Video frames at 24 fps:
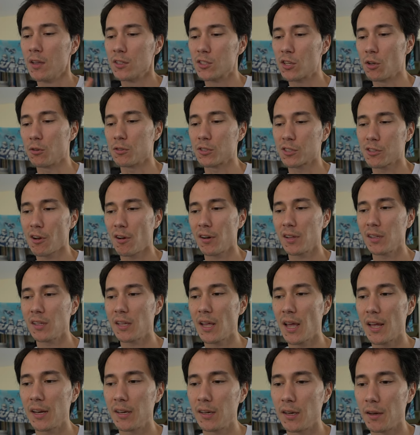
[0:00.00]
So starting
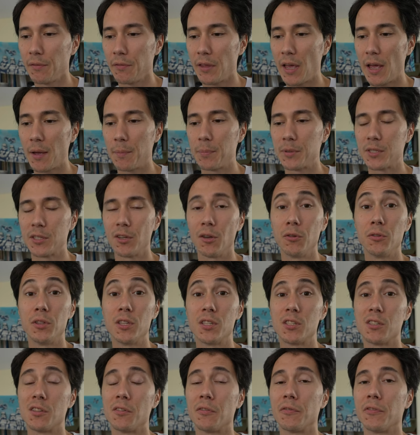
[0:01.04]
the edit of the episode,
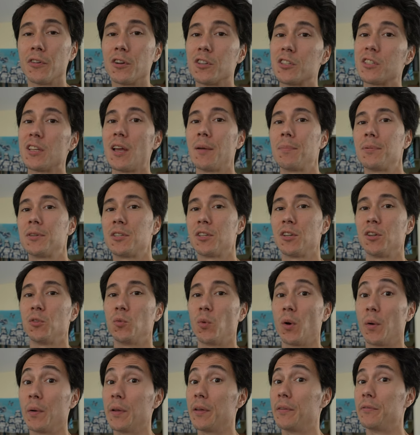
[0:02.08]
this is the first episode
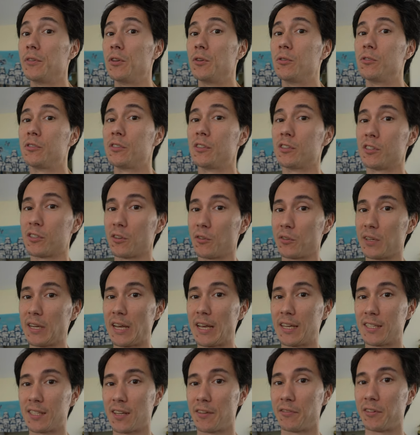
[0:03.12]
where we have used the Sony
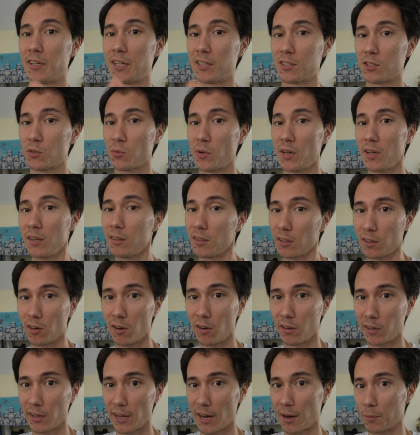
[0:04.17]
a7S III, the
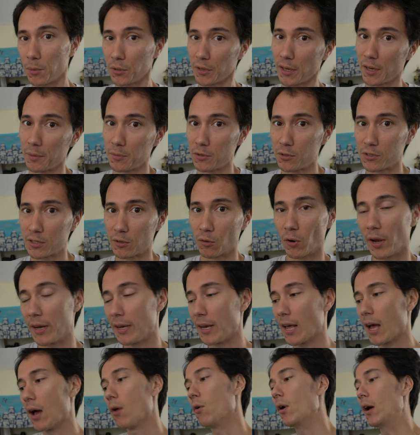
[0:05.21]
current camera that I'm using right
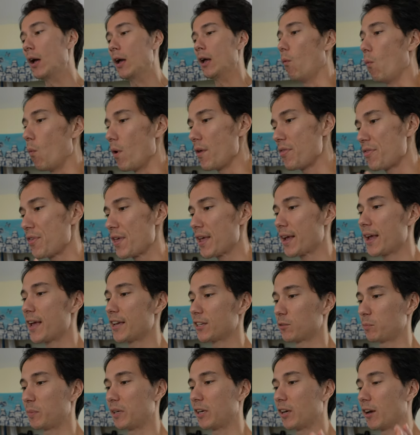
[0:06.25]
now. One thing
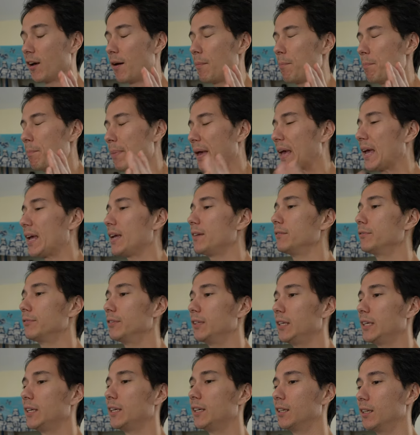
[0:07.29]
has become
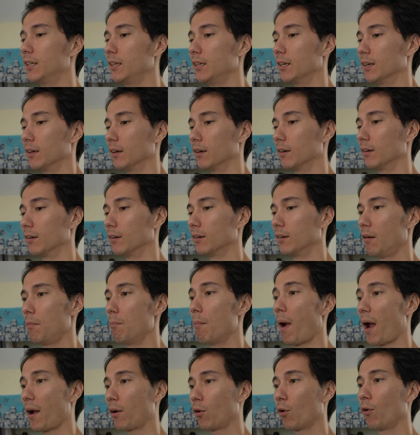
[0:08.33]
painfully clear.
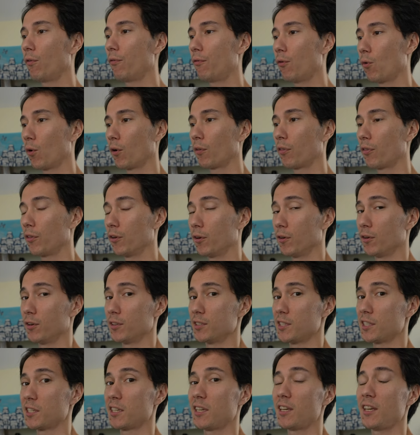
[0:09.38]
Micro Four
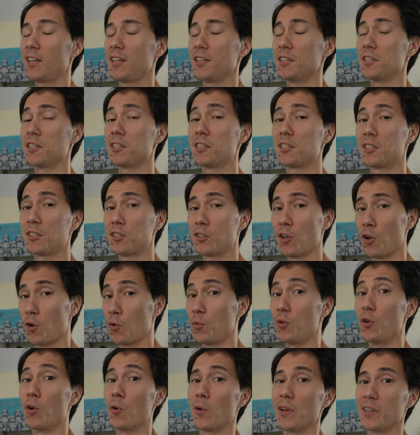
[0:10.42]
Thirds is
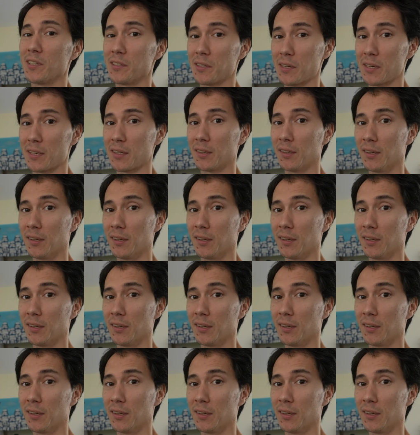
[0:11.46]
so noisy.